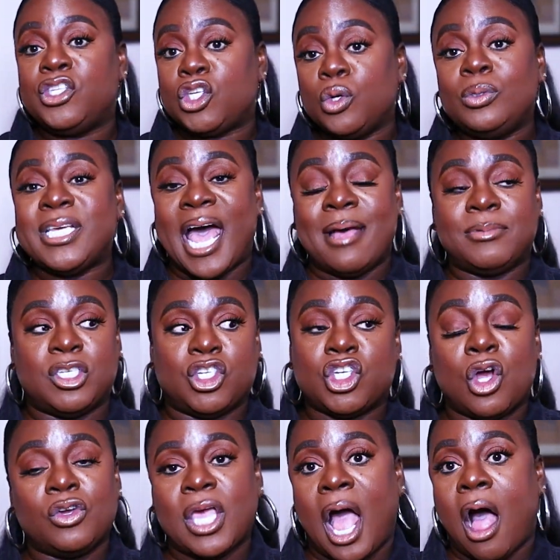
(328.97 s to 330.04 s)
two times to
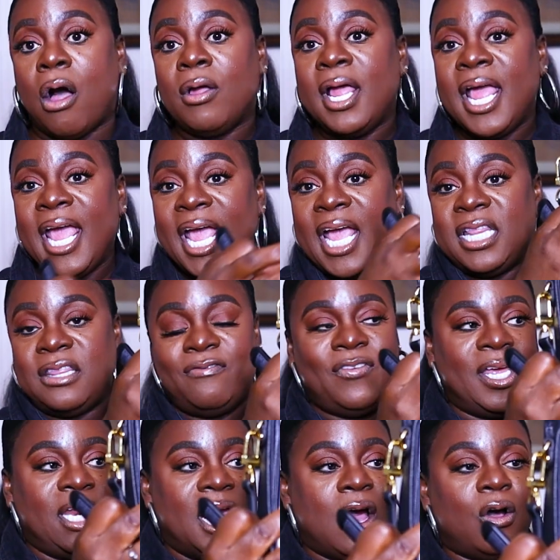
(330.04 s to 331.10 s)
show y'all in the
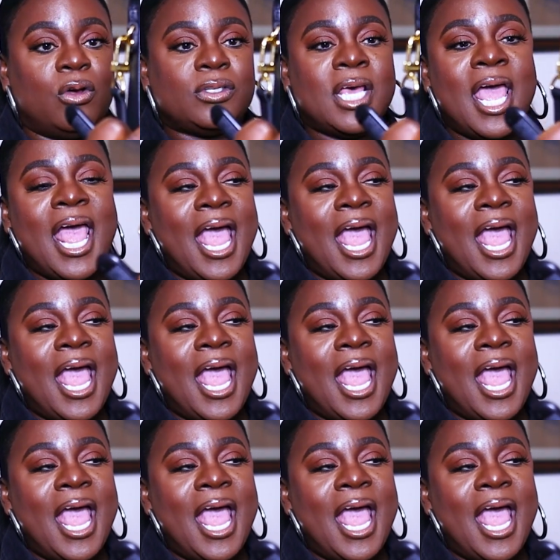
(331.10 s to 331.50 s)
video.